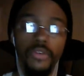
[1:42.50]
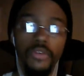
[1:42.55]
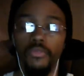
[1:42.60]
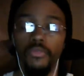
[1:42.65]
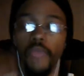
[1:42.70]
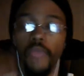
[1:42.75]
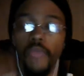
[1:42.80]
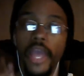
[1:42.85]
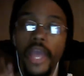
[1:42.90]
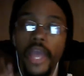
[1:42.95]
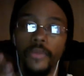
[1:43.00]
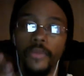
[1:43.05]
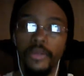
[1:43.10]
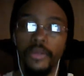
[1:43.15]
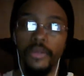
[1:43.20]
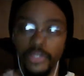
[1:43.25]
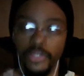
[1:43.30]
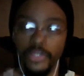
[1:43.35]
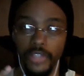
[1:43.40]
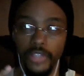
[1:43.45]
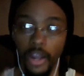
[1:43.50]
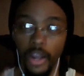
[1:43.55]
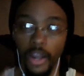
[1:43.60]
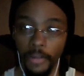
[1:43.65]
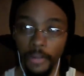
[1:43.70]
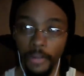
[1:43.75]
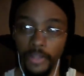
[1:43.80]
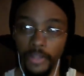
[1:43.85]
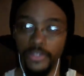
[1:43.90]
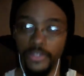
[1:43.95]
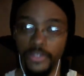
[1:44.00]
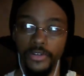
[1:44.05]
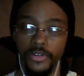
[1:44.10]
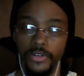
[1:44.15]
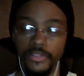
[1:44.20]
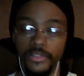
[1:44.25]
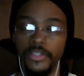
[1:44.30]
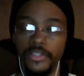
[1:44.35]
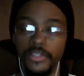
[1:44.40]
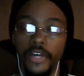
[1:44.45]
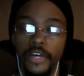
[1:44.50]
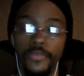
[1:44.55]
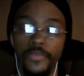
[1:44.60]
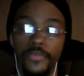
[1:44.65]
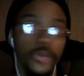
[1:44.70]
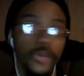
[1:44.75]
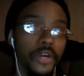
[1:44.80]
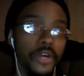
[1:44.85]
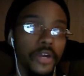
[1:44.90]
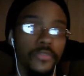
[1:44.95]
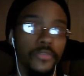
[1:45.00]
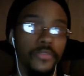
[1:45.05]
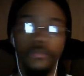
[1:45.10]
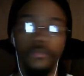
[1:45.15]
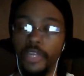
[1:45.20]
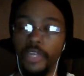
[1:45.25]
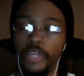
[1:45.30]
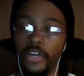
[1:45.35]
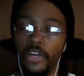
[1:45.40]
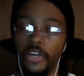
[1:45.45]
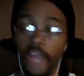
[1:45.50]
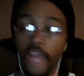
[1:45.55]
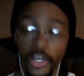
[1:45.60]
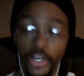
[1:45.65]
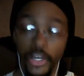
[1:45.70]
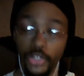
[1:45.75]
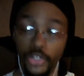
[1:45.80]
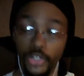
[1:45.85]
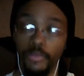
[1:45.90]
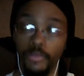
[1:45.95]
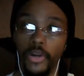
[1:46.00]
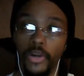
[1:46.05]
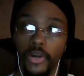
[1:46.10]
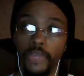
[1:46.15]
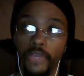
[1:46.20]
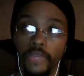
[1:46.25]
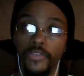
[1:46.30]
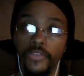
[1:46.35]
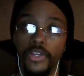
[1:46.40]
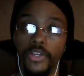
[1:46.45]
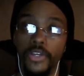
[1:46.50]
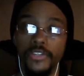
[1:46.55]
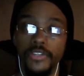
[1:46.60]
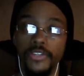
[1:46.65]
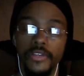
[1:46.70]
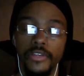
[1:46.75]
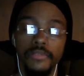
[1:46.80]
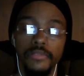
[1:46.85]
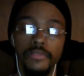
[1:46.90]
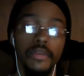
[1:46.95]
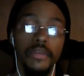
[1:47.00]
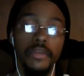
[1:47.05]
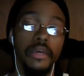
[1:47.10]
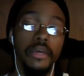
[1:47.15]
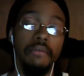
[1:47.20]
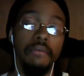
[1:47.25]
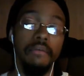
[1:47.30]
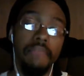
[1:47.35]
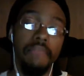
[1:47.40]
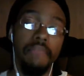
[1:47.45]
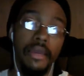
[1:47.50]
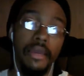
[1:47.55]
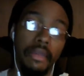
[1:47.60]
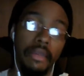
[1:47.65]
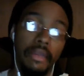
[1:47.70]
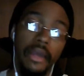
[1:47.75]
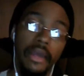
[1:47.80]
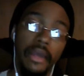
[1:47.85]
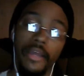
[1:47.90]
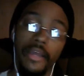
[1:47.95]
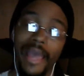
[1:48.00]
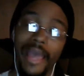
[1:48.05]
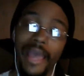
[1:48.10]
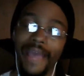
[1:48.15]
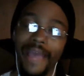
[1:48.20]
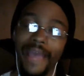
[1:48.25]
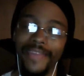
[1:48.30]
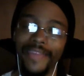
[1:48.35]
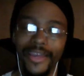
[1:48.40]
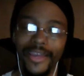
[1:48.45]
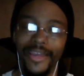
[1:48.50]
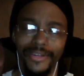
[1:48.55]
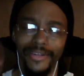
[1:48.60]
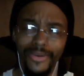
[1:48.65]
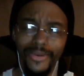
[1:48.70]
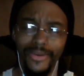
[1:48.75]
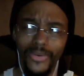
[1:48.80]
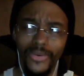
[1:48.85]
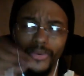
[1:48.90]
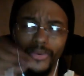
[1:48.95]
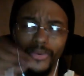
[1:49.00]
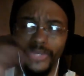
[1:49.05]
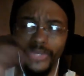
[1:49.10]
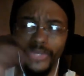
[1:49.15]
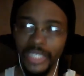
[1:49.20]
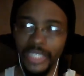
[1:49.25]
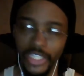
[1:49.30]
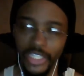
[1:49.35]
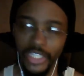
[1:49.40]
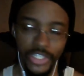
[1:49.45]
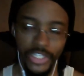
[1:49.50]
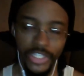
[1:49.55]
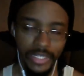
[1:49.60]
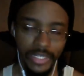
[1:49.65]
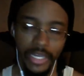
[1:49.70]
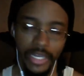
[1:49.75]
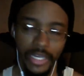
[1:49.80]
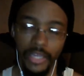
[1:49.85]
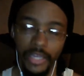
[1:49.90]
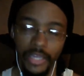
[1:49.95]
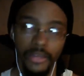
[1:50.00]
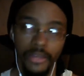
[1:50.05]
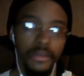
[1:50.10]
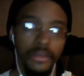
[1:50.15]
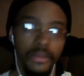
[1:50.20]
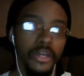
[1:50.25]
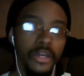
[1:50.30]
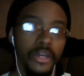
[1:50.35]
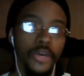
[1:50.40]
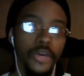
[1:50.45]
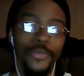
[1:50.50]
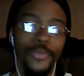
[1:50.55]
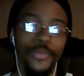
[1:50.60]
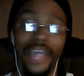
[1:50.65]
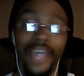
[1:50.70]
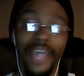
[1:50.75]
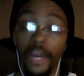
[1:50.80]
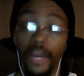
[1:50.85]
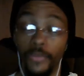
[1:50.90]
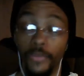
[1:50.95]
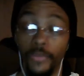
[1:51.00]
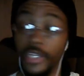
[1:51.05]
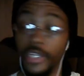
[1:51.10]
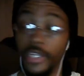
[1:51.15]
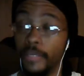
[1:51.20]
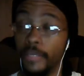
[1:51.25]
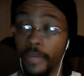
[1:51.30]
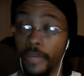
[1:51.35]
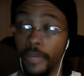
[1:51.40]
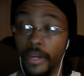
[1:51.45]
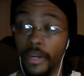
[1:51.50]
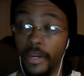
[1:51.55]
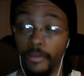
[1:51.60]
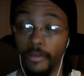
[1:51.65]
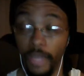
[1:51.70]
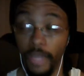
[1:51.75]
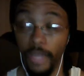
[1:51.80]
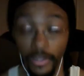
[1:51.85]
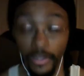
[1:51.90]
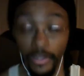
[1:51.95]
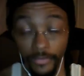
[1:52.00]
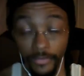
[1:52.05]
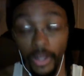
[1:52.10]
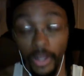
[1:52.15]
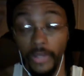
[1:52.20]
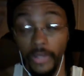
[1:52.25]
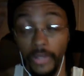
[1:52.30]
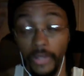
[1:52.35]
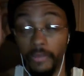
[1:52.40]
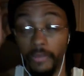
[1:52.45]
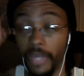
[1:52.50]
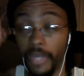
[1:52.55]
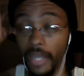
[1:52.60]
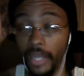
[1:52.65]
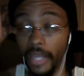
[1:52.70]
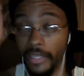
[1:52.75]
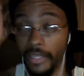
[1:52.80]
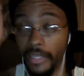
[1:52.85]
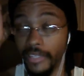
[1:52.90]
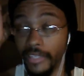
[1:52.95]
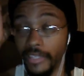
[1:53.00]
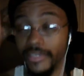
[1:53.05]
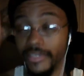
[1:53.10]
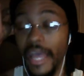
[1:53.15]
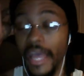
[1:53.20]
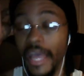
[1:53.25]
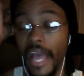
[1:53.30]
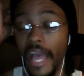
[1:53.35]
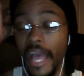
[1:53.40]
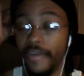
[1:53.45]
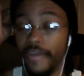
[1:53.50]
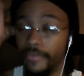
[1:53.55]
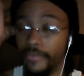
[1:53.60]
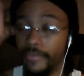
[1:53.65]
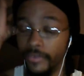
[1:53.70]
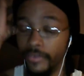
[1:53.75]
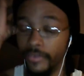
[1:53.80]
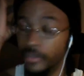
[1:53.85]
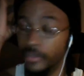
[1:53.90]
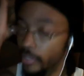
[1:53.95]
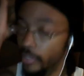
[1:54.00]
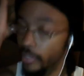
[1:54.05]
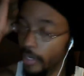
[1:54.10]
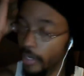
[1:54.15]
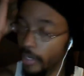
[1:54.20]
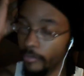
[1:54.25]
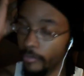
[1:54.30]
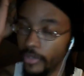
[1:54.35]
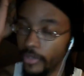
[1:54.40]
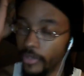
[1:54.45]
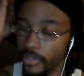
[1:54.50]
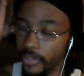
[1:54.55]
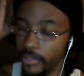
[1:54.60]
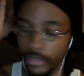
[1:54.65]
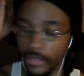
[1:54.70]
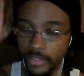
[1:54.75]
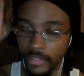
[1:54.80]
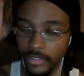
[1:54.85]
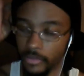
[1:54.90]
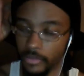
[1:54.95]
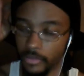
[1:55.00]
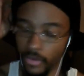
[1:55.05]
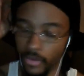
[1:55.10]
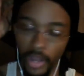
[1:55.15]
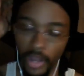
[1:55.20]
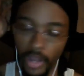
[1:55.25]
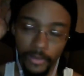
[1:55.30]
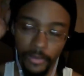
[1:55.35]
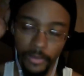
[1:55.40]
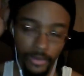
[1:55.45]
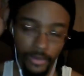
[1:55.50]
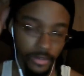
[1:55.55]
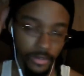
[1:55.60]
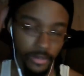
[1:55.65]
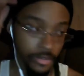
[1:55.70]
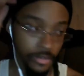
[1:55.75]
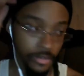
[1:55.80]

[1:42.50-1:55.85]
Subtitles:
And we would just talk about certain stuff where from the international market, for those of us that kind of had that whole niche thing, we got a really big enough following where we got at least 500,000 subscribers